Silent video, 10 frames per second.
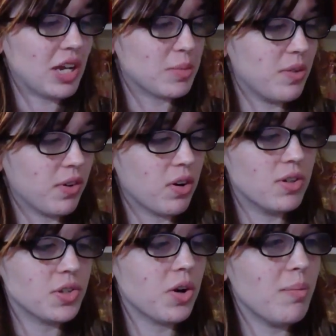Jakks Pacific
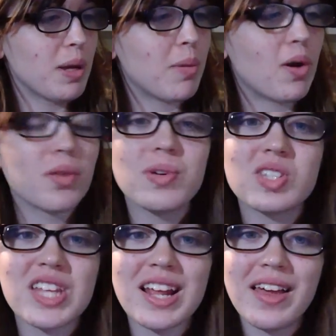dolls are a big part of the
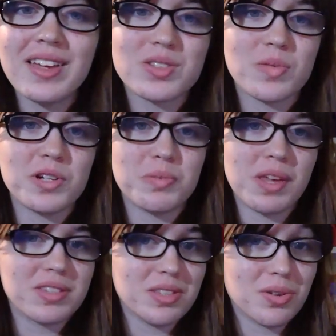reason that I like it so much
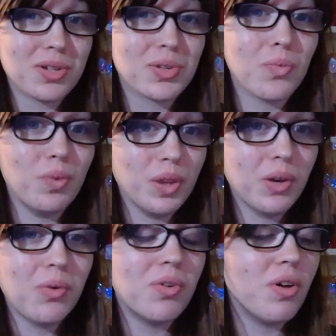because these dolls are
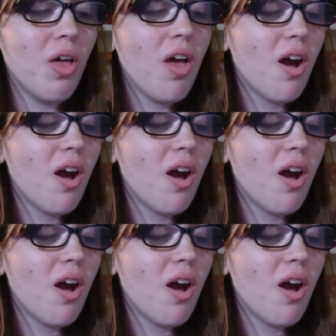really cool.